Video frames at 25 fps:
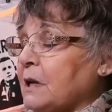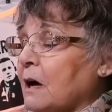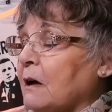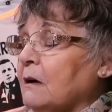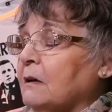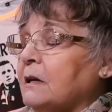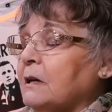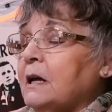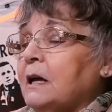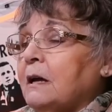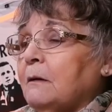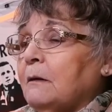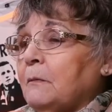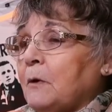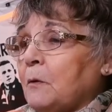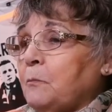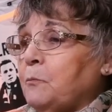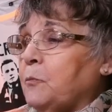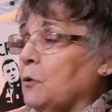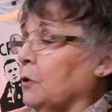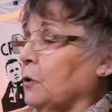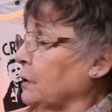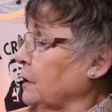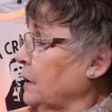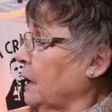daddy came
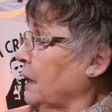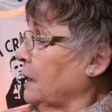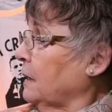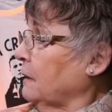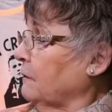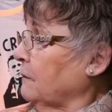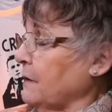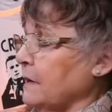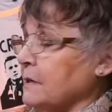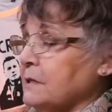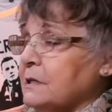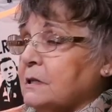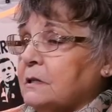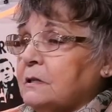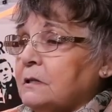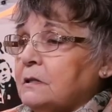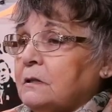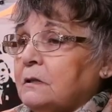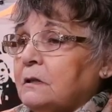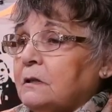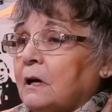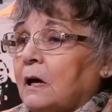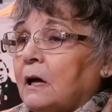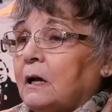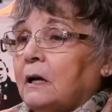up one day to visit,
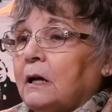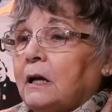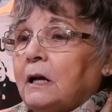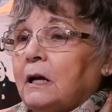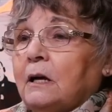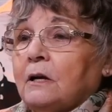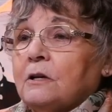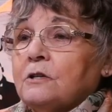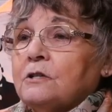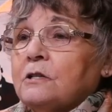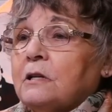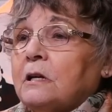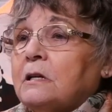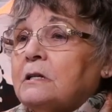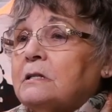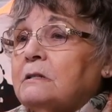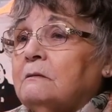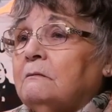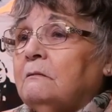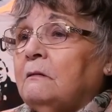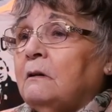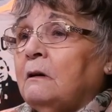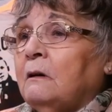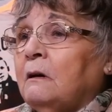and he hears this.